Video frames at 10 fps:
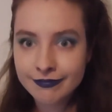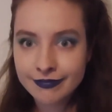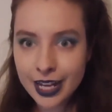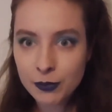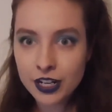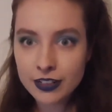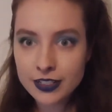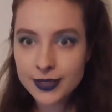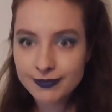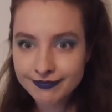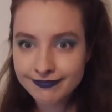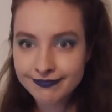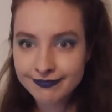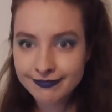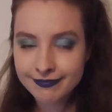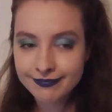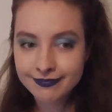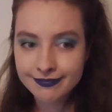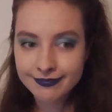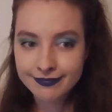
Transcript: that works.